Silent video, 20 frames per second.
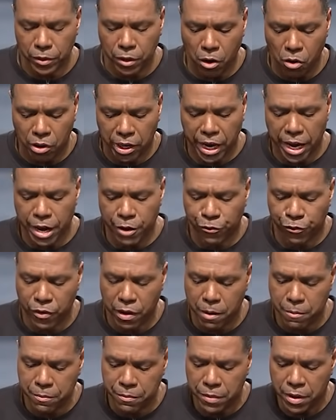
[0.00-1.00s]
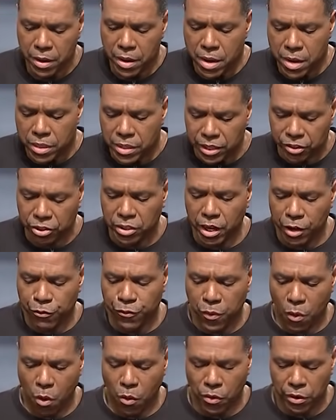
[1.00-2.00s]
okay, from this day
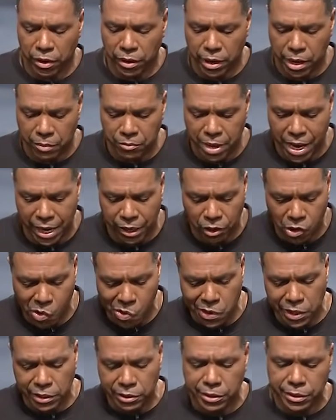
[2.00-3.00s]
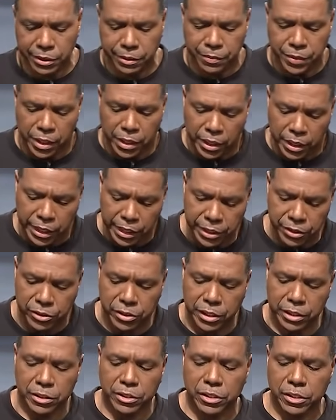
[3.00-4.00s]
forward, I'm not going to eat
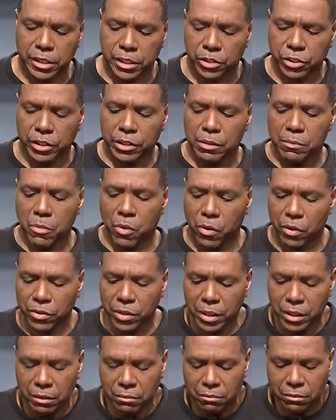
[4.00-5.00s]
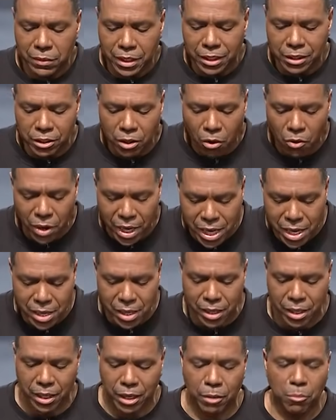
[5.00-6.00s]
such and such anymore, then don't eat
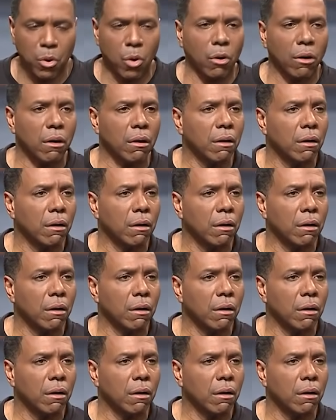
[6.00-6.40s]
it anymore.